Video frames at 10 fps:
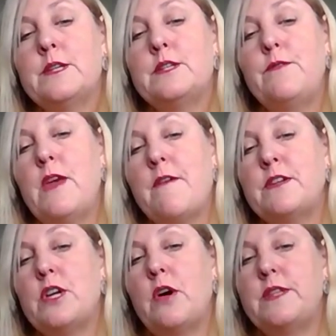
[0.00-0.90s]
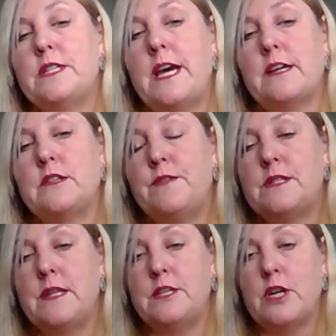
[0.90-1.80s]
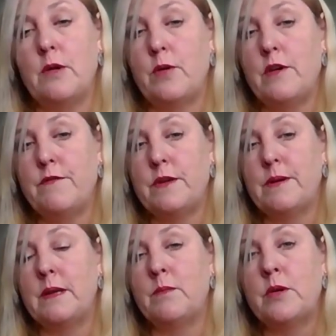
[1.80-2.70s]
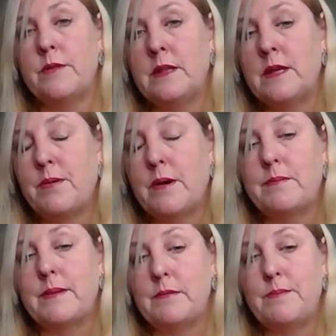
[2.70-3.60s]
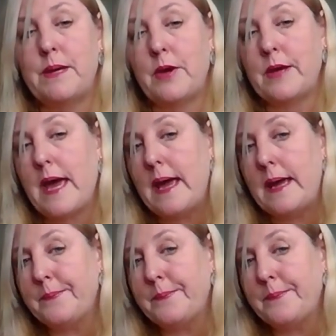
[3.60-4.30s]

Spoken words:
So if you haven't told the tax office that they don't work for you anymore, then they probably would be okay.